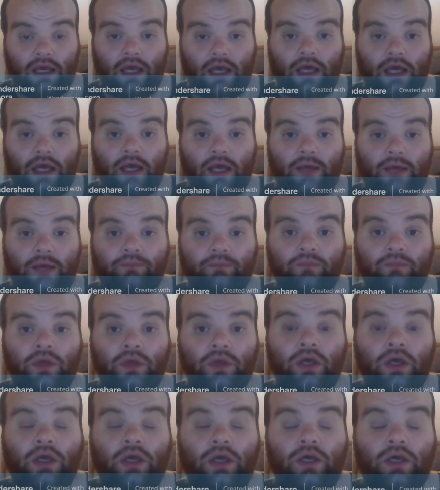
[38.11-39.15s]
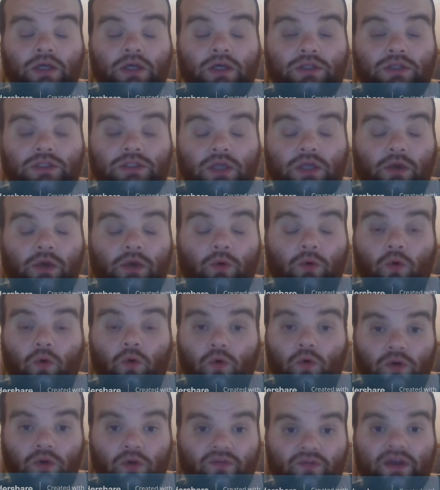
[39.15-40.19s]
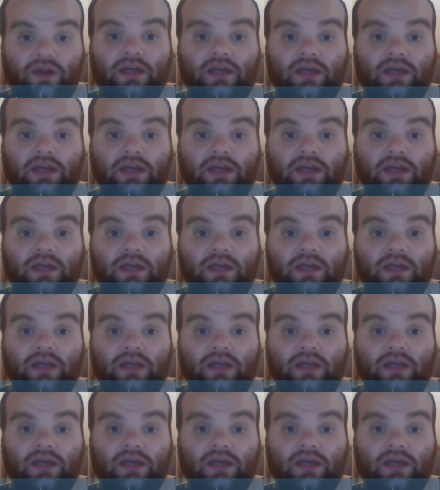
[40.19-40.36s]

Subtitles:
So all of